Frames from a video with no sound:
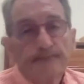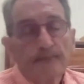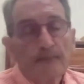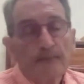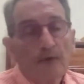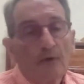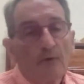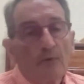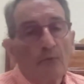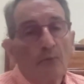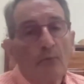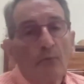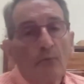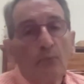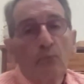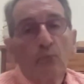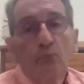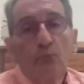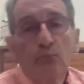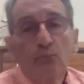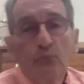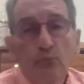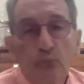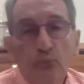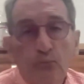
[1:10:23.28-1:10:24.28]
do we
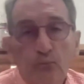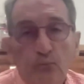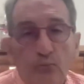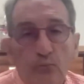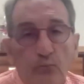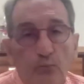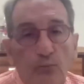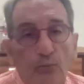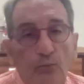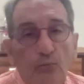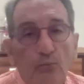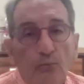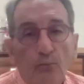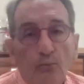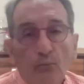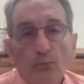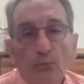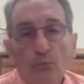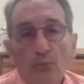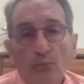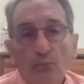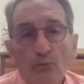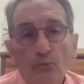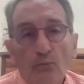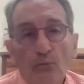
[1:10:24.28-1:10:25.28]
think that it's a
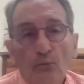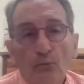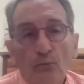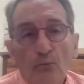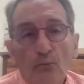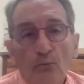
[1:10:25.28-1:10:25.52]
heresy?